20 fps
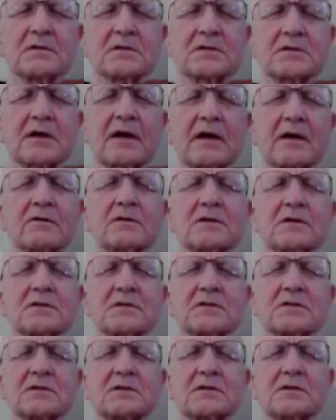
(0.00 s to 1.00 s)
Sound
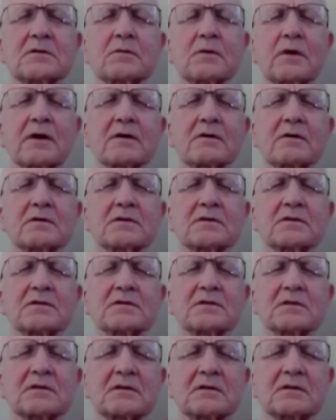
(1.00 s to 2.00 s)
is in
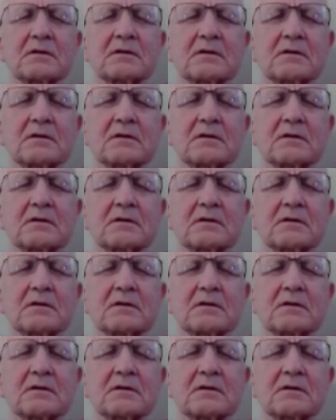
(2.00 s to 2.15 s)
awareness.